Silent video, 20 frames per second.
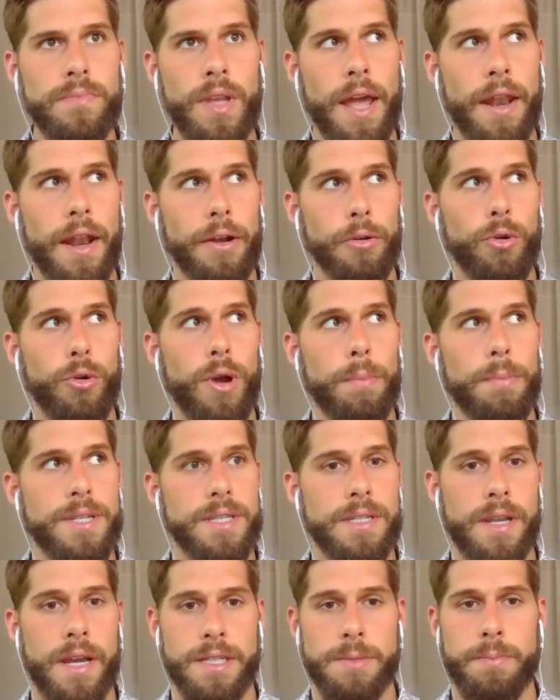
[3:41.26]
and I grew up
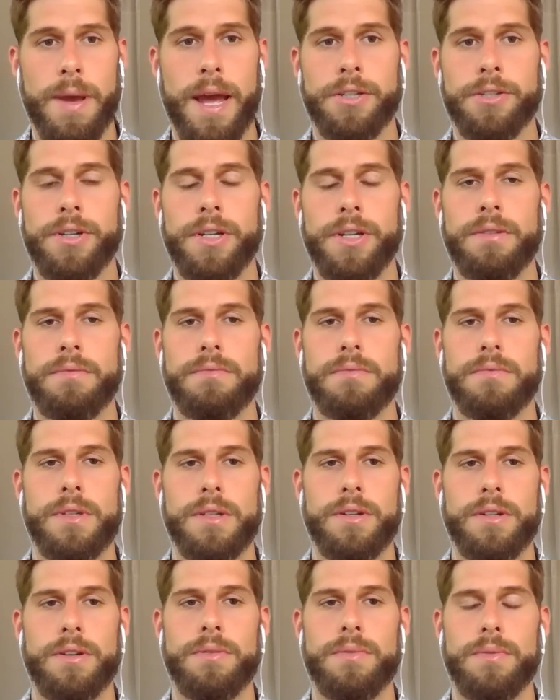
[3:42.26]
as an expatriate,
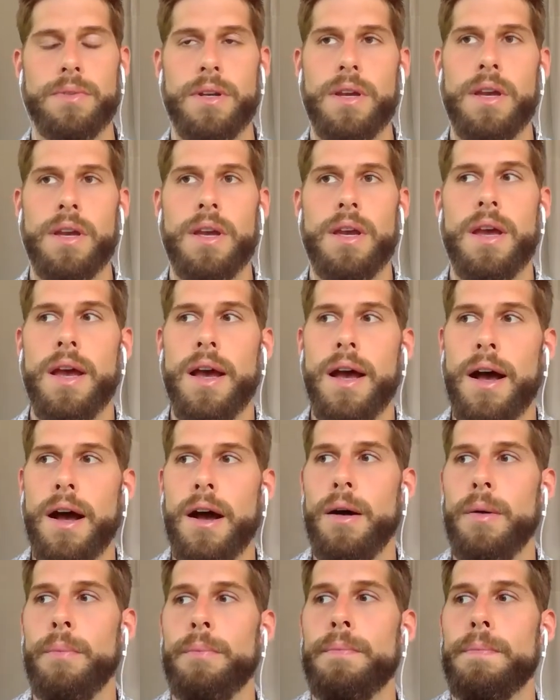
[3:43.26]
you know,
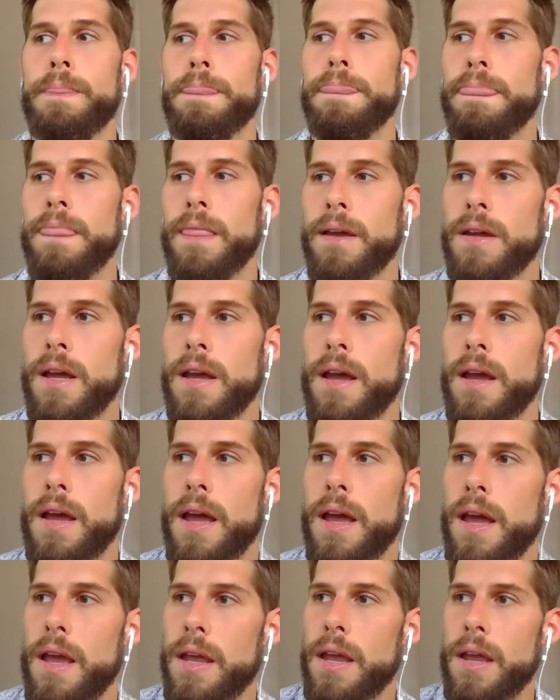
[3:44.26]
um,
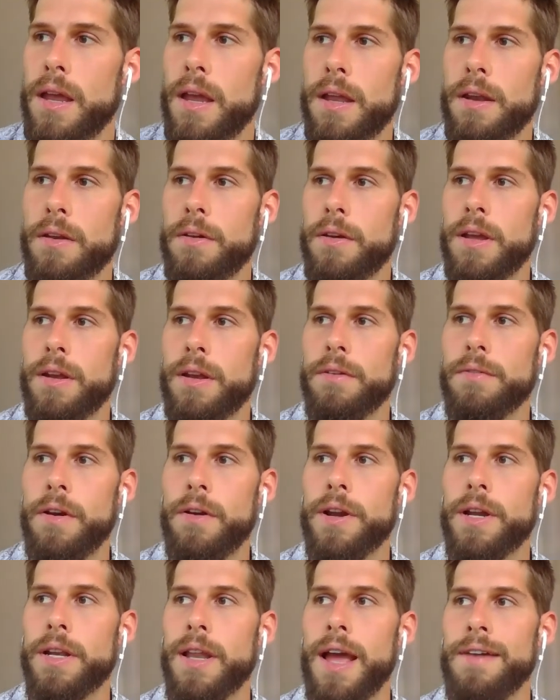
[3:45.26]
in a in a
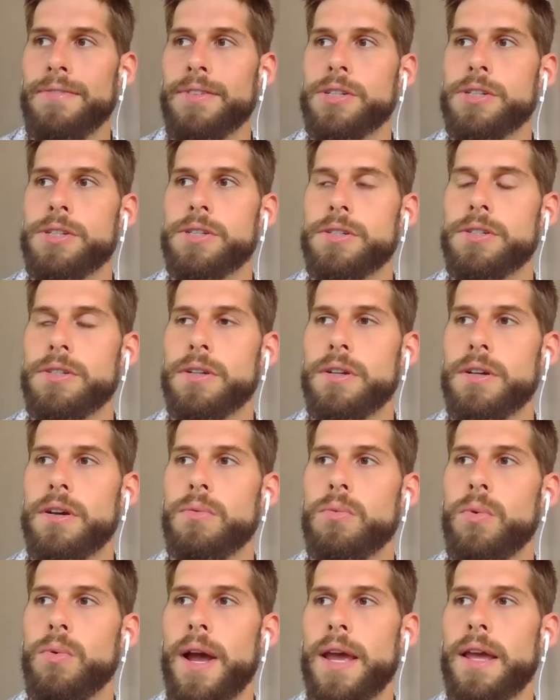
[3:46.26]
very lavish
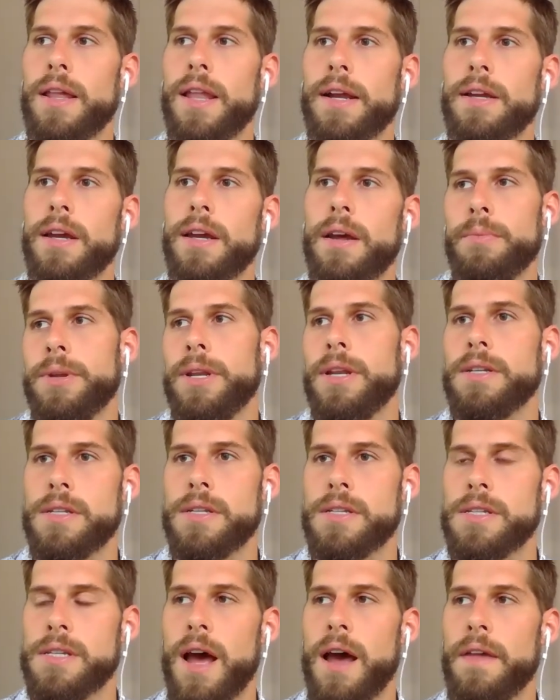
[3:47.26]
way. Like, I mean, it
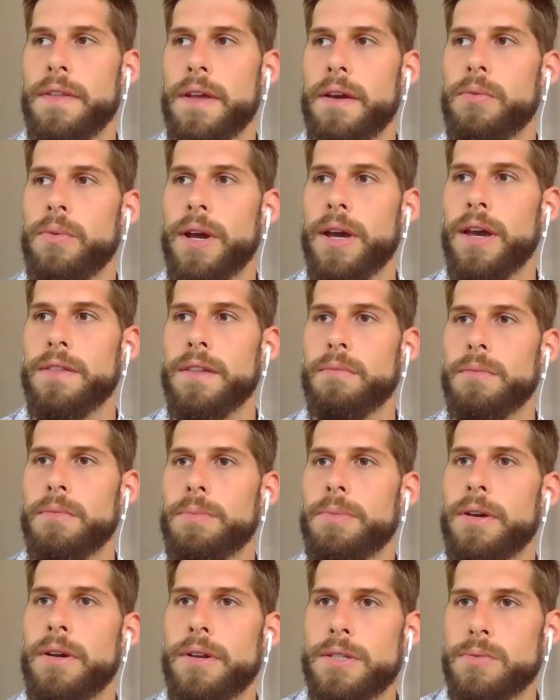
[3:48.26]
didn't start that way. I think my
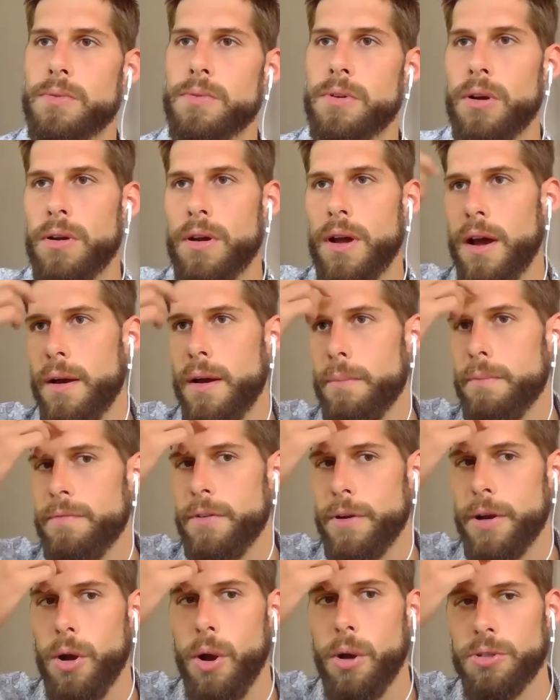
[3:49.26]
parents were um,
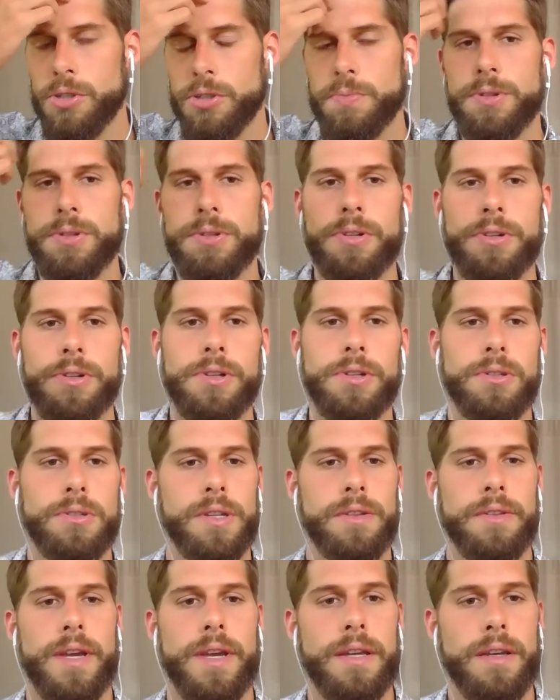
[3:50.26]
very
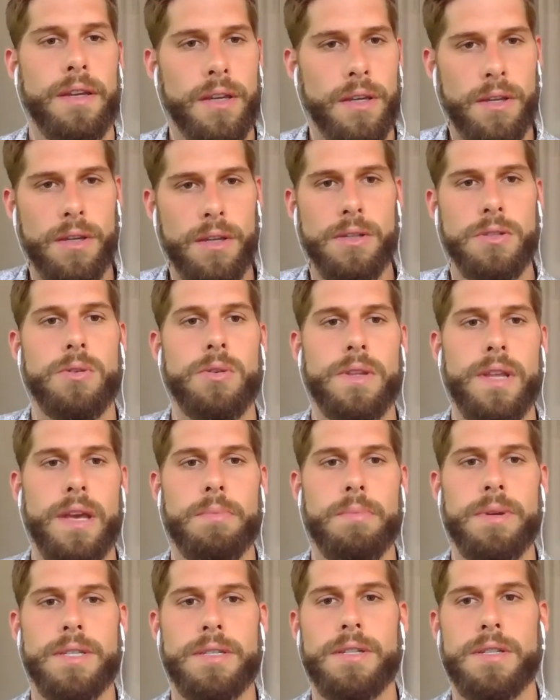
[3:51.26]
entrepreneurial, and they took
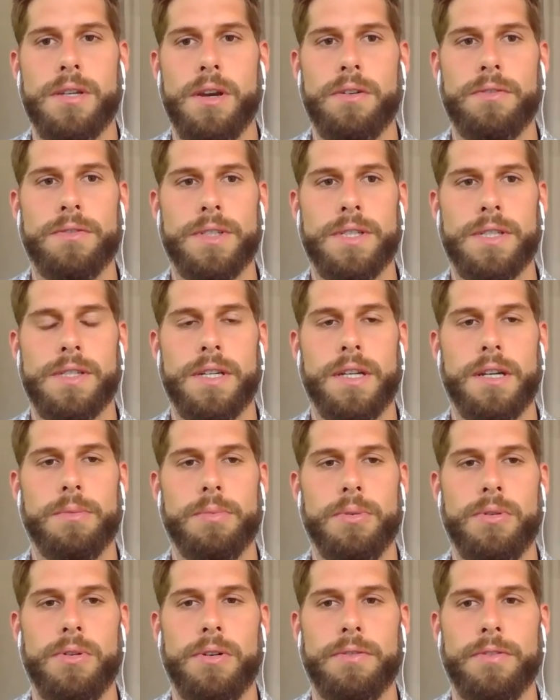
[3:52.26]
their business over to
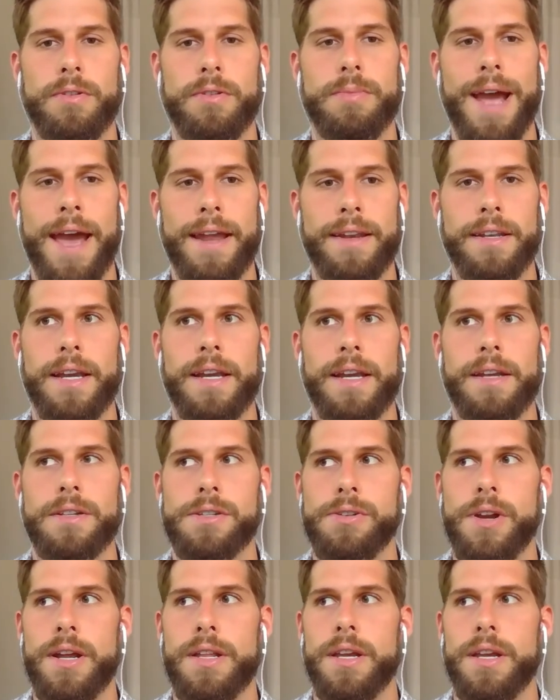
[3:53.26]
Singapore from Adelaide,
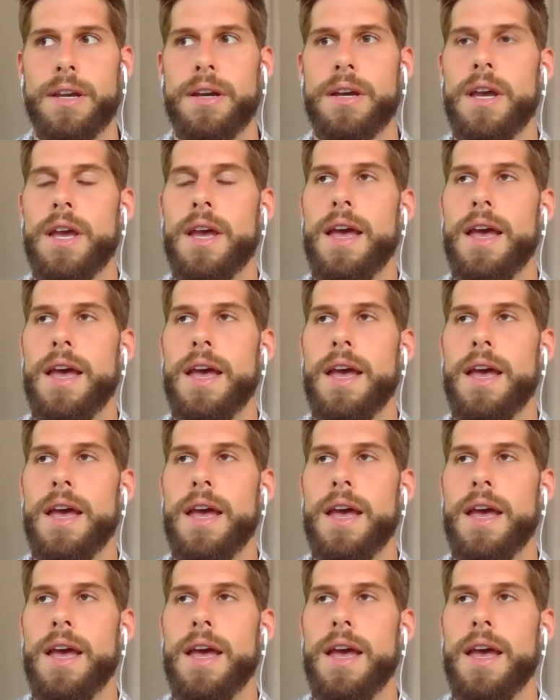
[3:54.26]
Australia,